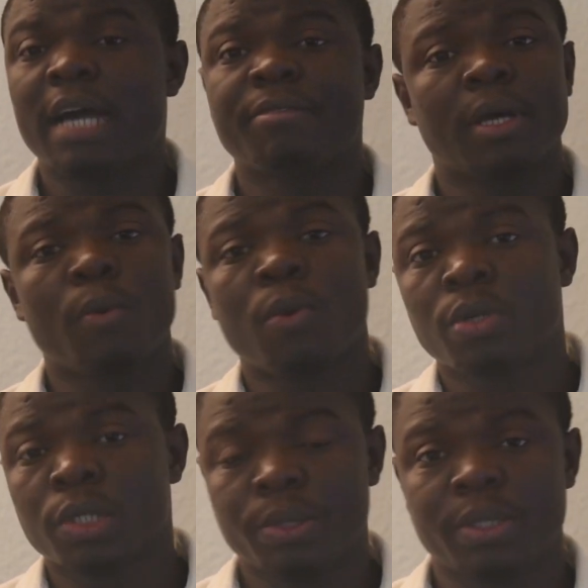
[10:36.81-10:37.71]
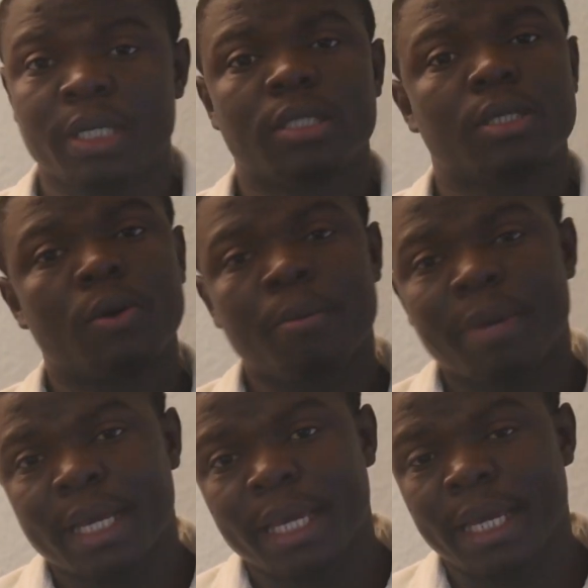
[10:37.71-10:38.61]
After 1 or 2 days, come
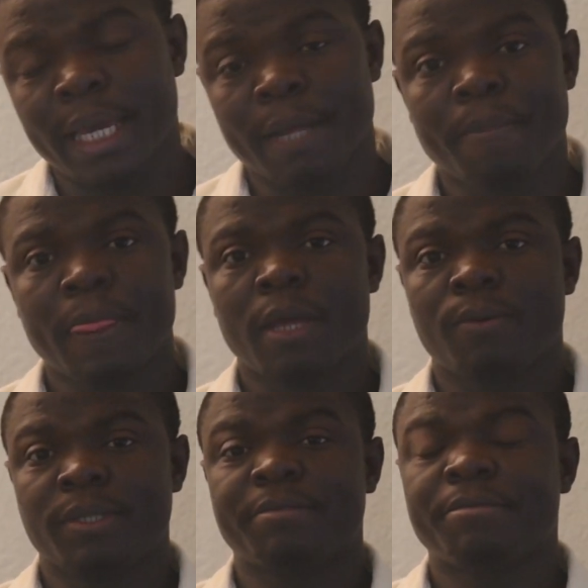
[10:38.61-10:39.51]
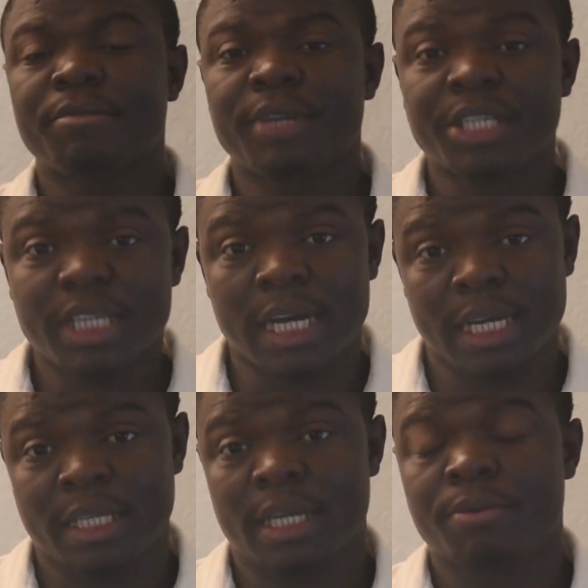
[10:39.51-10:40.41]
back again with fresh
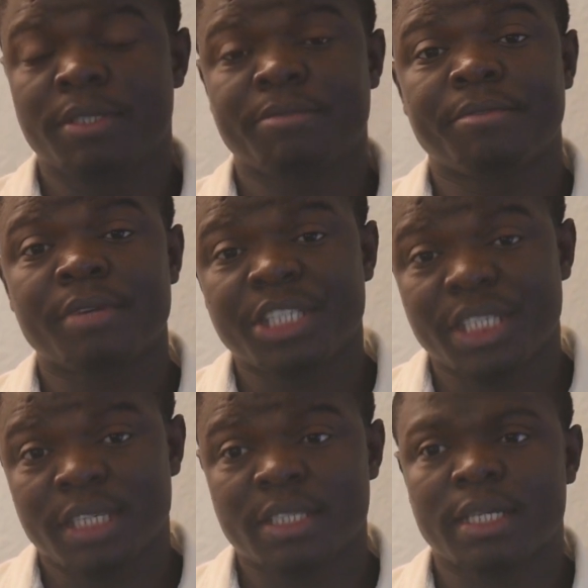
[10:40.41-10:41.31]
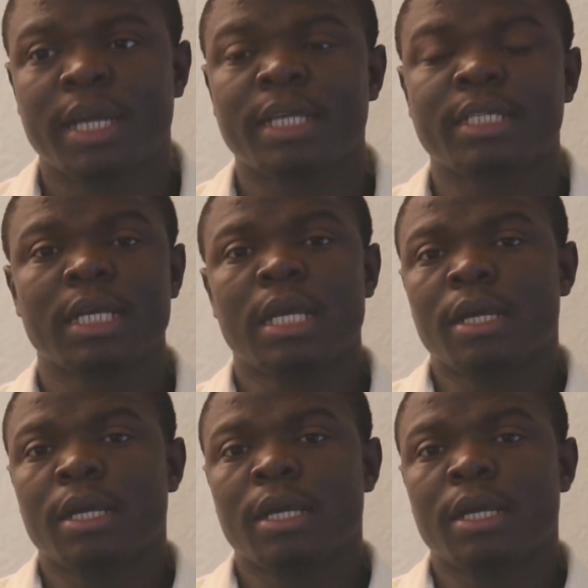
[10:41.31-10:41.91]
idea, with fresh insights,